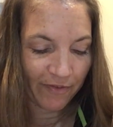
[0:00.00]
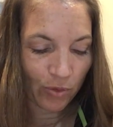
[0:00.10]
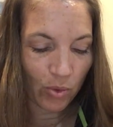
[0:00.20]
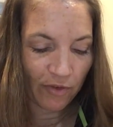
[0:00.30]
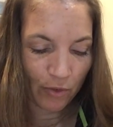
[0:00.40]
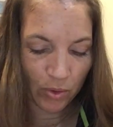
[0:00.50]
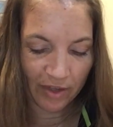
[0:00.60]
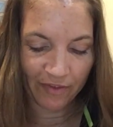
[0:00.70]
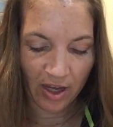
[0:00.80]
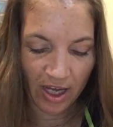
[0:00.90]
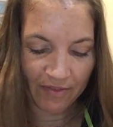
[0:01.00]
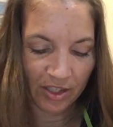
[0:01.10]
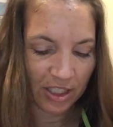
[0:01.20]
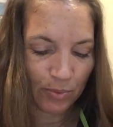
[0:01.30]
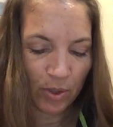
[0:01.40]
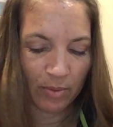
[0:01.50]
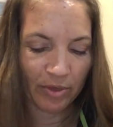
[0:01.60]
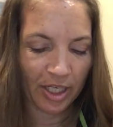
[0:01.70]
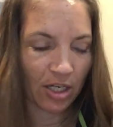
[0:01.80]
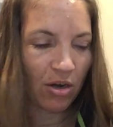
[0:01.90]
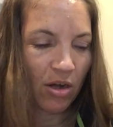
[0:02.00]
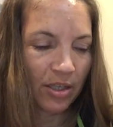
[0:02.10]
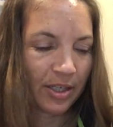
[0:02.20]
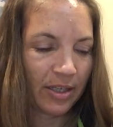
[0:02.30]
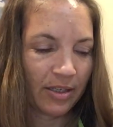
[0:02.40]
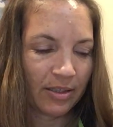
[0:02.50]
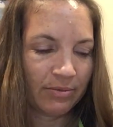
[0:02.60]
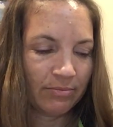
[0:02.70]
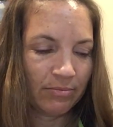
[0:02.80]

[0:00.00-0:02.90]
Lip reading: 4:45, and at this point I'm ready to call it a